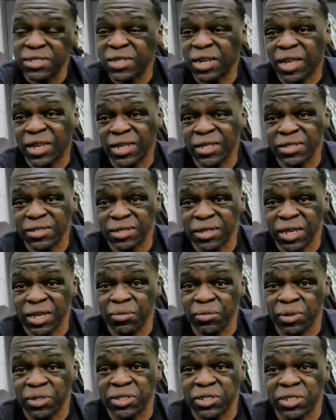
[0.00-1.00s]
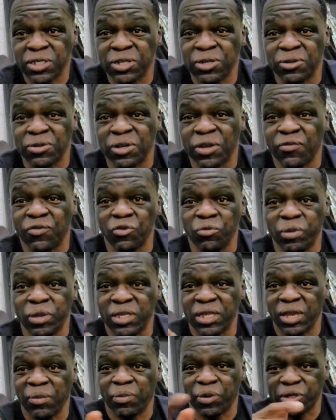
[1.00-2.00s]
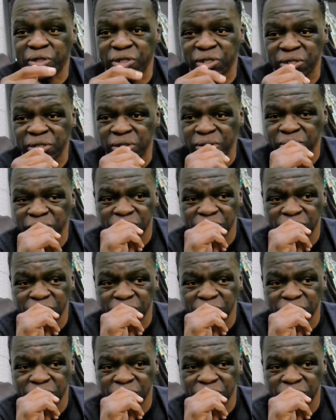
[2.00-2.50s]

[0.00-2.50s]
yeah, a lot less than eight, but still, if you beat that person,